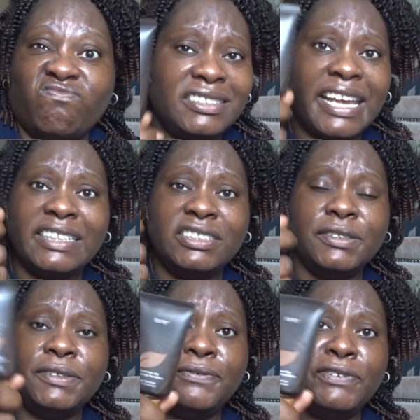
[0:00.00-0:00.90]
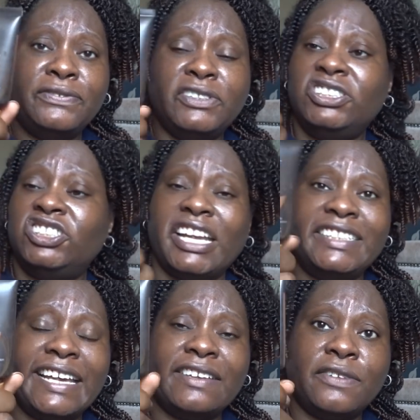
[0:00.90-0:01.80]
10 to 15
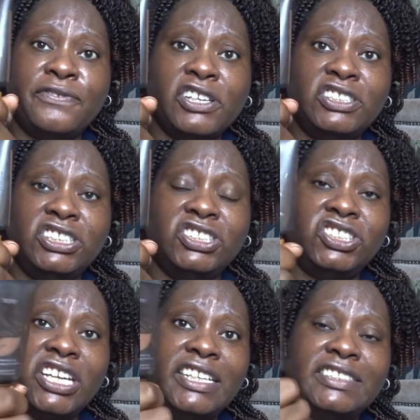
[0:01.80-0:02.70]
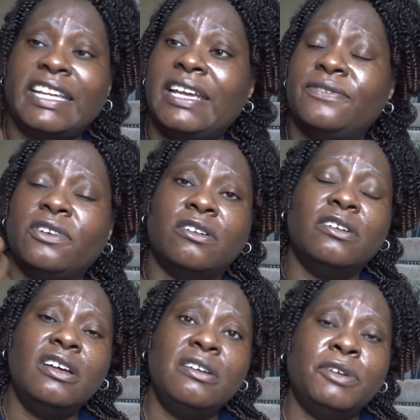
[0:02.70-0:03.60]
shades out of the 13 shades they've
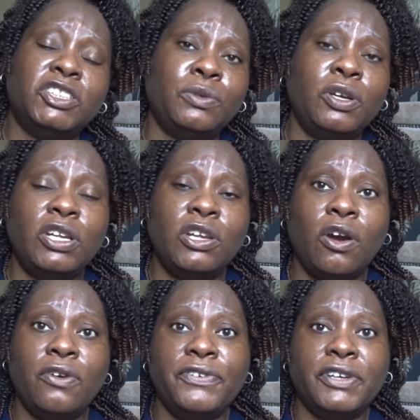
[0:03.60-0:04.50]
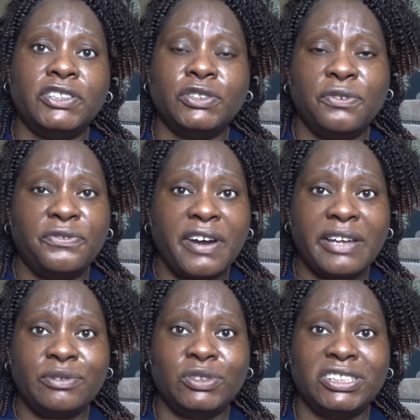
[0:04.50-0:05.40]
got. But to only offer sort of
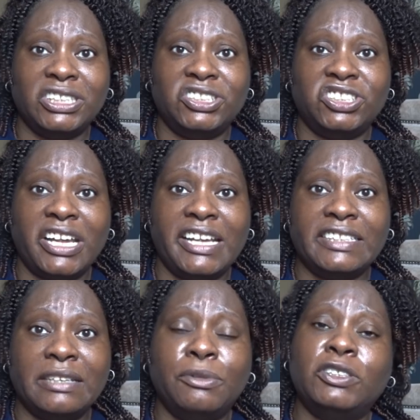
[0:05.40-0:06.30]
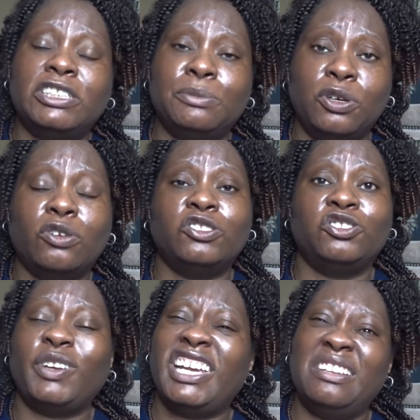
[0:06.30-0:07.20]
5 or 6 shades, and most of them are
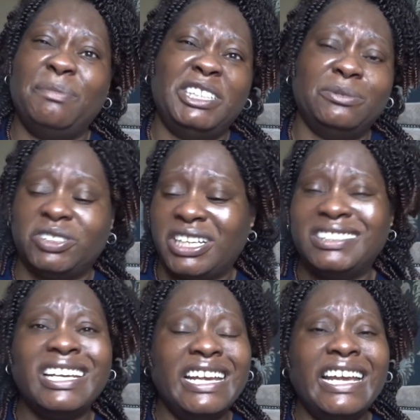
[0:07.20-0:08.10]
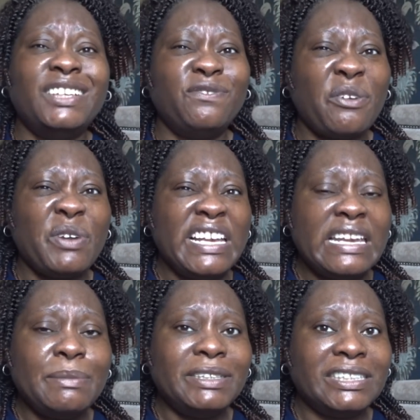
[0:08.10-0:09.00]
concentrating in the medium shades, it's very
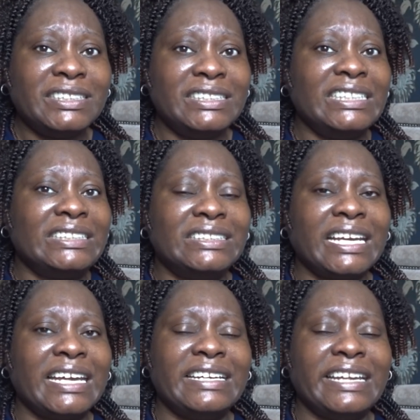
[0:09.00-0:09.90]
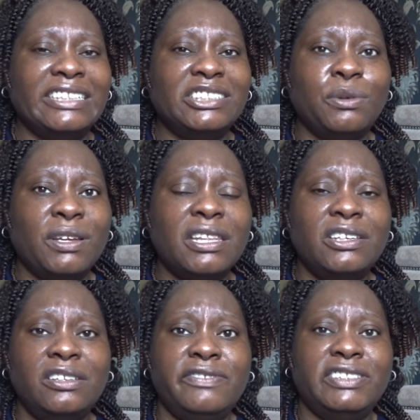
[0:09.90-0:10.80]
limited in this day and age. So I
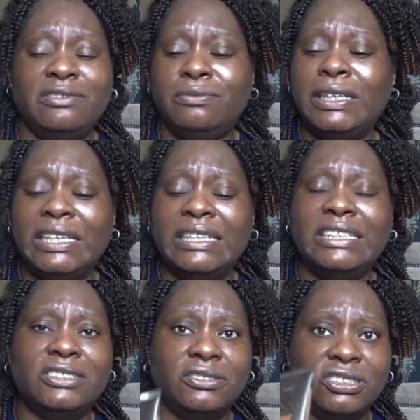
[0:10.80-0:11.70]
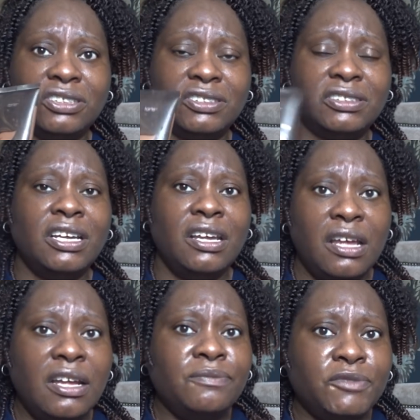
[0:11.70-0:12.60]
think QVC really need to
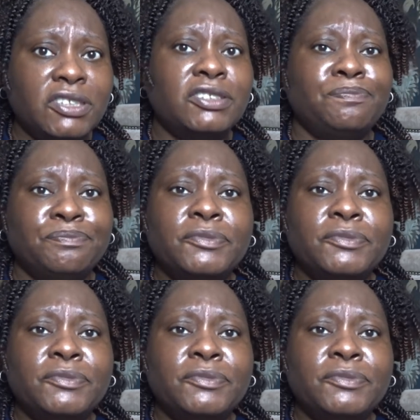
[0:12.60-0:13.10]
just